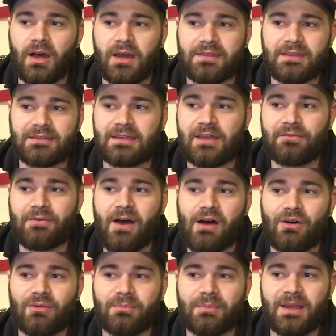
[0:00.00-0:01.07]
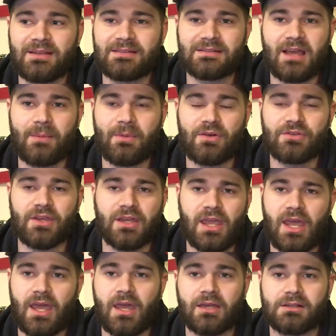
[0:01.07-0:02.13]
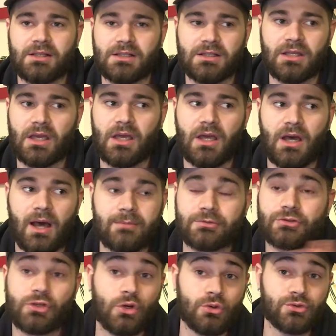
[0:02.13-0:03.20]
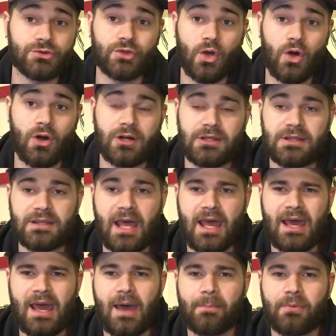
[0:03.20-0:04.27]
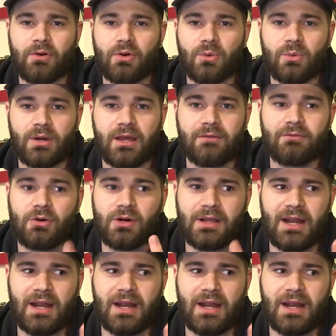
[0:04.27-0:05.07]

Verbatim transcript: I think they followed me at the time. I was like, hey, like, I'm so sorry that that happened or whatever.